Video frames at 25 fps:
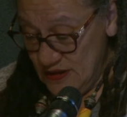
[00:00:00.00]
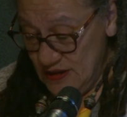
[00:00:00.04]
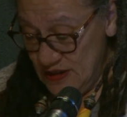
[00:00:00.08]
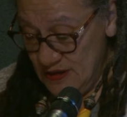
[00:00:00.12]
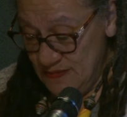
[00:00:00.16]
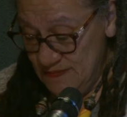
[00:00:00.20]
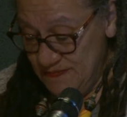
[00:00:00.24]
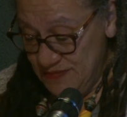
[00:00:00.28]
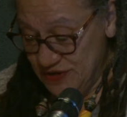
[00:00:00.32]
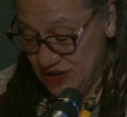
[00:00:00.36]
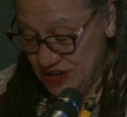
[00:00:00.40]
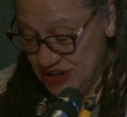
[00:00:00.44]

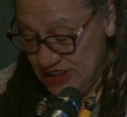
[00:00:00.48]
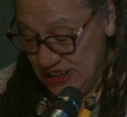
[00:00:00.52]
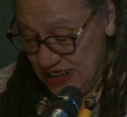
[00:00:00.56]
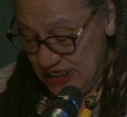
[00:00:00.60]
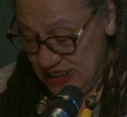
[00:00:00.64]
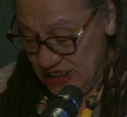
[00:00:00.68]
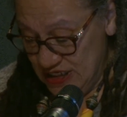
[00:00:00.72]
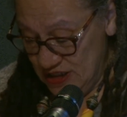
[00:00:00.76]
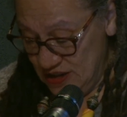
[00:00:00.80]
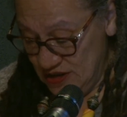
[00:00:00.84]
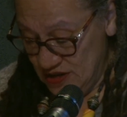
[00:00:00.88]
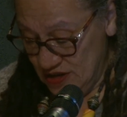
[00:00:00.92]
in
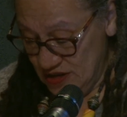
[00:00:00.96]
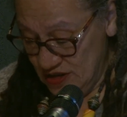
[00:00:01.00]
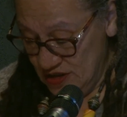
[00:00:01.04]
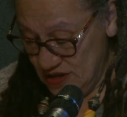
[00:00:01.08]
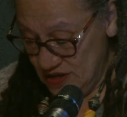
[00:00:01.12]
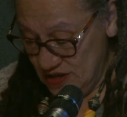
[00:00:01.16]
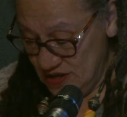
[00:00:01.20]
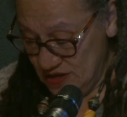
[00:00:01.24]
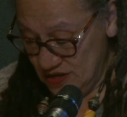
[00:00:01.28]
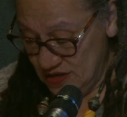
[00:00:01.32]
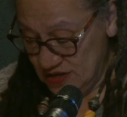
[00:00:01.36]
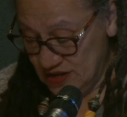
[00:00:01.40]
particular,
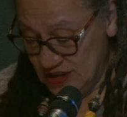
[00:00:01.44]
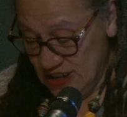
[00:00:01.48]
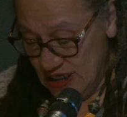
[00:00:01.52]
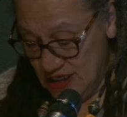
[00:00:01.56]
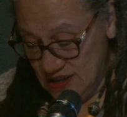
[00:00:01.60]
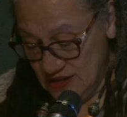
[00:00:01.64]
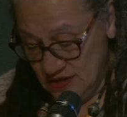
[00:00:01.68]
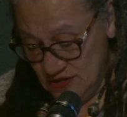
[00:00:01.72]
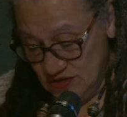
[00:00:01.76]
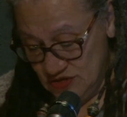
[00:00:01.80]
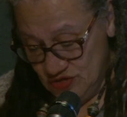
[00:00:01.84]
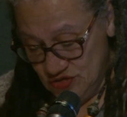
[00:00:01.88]

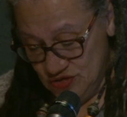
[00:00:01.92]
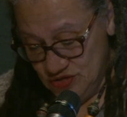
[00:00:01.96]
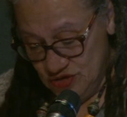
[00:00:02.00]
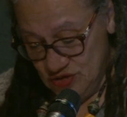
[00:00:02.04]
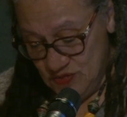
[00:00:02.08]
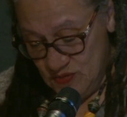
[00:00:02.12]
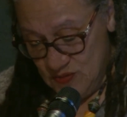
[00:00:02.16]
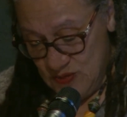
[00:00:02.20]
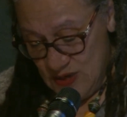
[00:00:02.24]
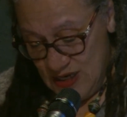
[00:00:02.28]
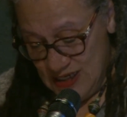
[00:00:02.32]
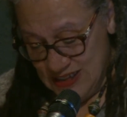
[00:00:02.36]
done to
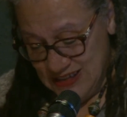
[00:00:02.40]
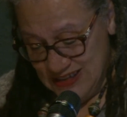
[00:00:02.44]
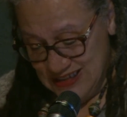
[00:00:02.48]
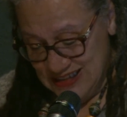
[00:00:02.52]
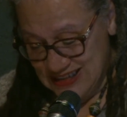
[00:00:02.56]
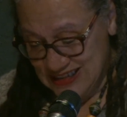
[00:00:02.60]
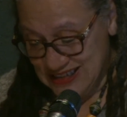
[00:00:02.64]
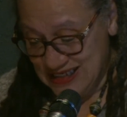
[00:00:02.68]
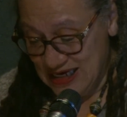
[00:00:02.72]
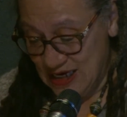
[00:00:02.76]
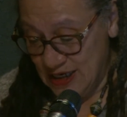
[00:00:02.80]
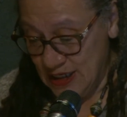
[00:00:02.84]
the white
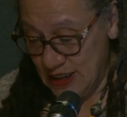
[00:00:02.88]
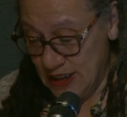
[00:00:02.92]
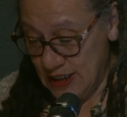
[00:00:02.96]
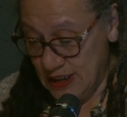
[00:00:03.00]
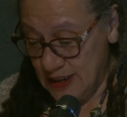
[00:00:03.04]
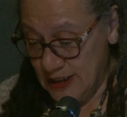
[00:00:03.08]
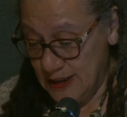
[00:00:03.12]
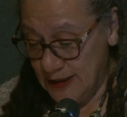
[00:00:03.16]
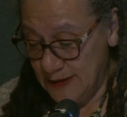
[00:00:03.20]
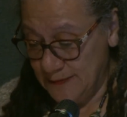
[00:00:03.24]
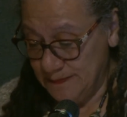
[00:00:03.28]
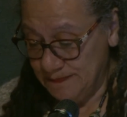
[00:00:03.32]

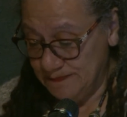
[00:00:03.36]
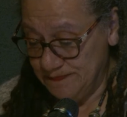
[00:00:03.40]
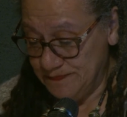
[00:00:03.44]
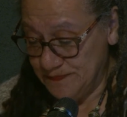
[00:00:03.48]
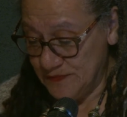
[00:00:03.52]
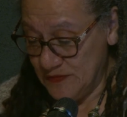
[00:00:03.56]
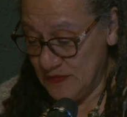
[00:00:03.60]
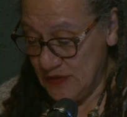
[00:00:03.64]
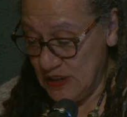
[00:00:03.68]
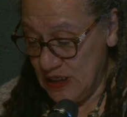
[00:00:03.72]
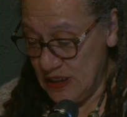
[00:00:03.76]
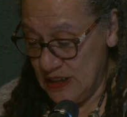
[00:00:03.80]
psyche?
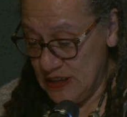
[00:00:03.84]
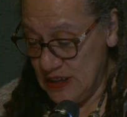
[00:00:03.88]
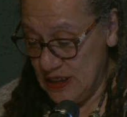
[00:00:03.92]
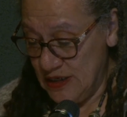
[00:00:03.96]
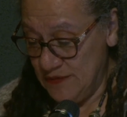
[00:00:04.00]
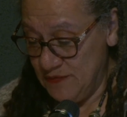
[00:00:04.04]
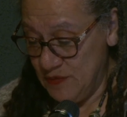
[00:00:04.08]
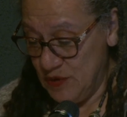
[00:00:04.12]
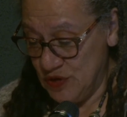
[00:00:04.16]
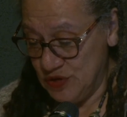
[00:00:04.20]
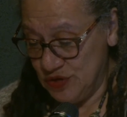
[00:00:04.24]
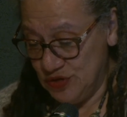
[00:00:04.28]
And
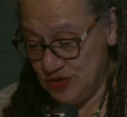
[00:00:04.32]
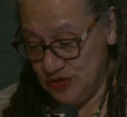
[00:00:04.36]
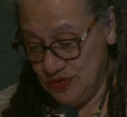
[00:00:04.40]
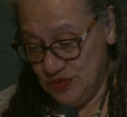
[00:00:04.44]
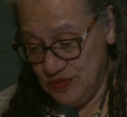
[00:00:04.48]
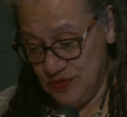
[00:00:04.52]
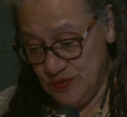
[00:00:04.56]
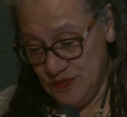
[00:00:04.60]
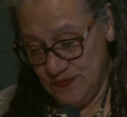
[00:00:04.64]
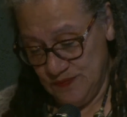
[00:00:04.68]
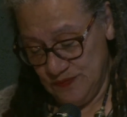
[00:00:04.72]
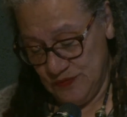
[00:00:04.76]
I want to
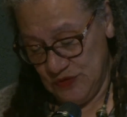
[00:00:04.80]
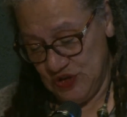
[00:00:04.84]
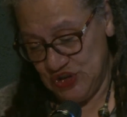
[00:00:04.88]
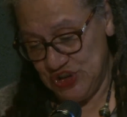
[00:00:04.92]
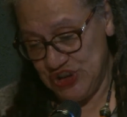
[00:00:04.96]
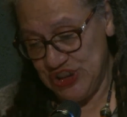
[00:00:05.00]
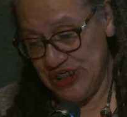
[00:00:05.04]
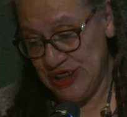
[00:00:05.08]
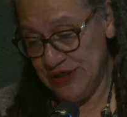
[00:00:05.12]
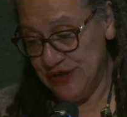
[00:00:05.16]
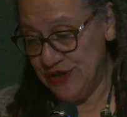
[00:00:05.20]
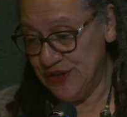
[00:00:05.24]

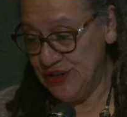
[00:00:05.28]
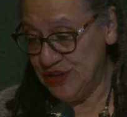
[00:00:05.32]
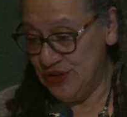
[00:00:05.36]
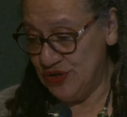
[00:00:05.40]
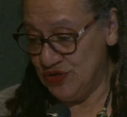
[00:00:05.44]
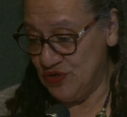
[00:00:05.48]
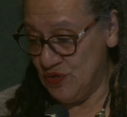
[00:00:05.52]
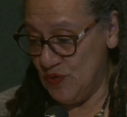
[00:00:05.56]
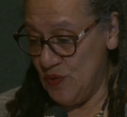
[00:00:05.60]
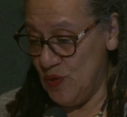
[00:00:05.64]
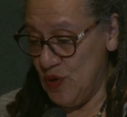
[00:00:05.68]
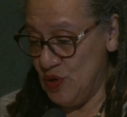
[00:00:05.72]
share
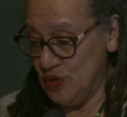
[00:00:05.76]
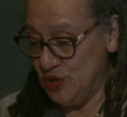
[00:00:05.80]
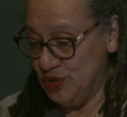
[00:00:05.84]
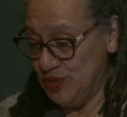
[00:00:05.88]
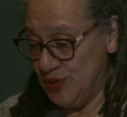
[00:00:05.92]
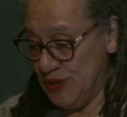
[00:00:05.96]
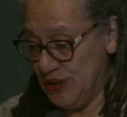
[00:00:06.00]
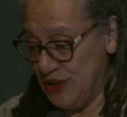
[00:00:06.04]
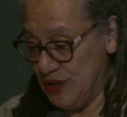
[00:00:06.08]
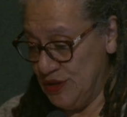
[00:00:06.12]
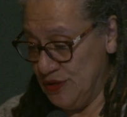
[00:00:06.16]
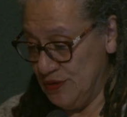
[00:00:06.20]
this quote
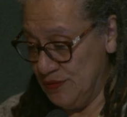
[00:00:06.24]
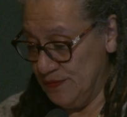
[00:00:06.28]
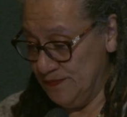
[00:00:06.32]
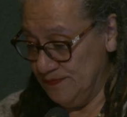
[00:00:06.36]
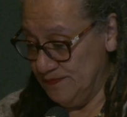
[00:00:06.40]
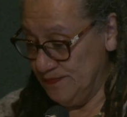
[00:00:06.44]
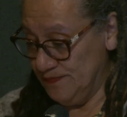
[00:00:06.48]
with you.